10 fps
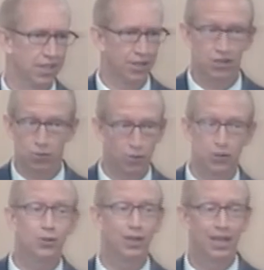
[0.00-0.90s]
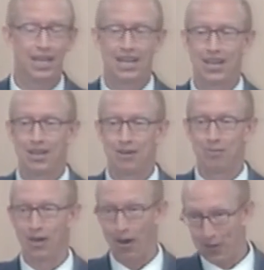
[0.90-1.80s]
just won't do it.
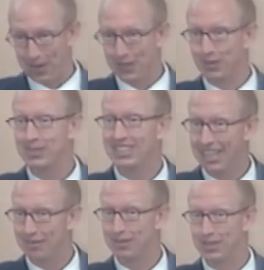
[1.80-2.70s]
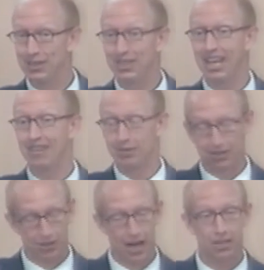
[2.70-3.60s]
But all things work together for good, and when the
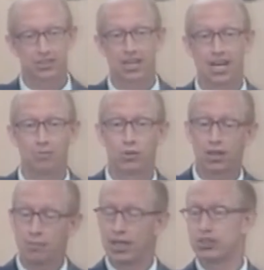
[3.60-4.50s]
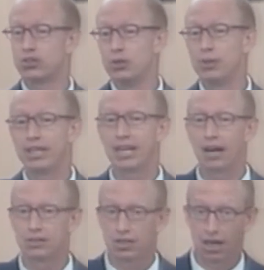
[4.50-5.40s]
trials come, we're talking about stewarding our,
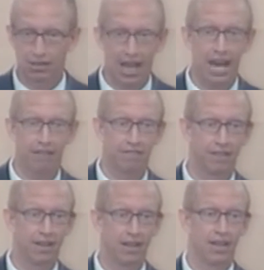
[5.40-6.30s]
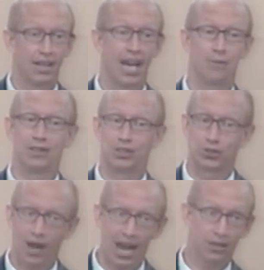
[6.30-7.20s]
our life. And when the
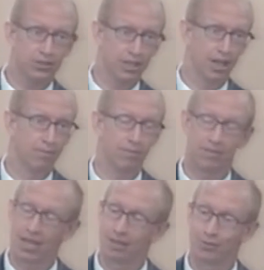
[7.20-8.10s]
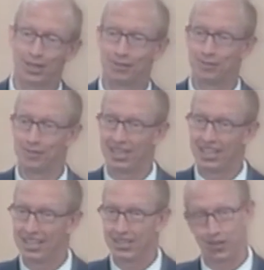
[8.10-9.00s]
trials come, man, we could
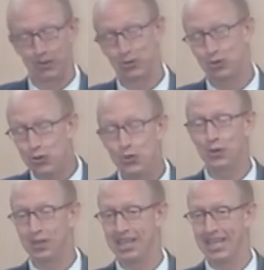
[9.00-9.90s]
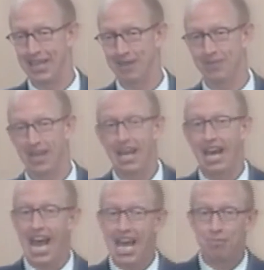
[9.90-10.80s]
you know, steward them
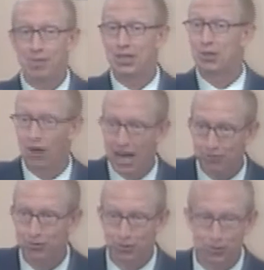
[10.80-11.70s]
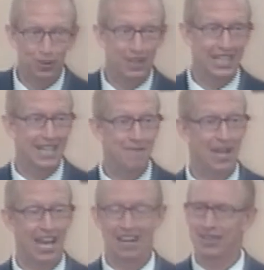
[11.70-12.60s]
and be grateful for them
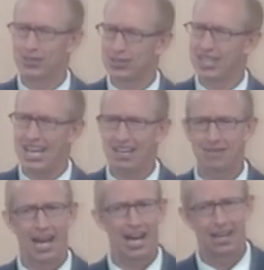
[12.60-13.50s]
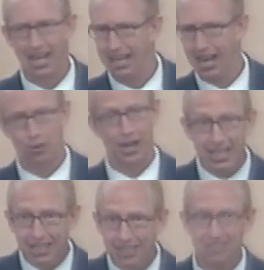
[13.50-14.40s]
and understand I, I don't like
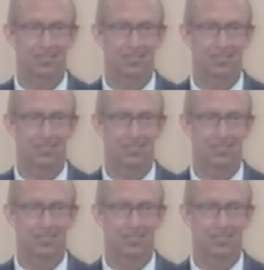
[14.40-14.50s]
it,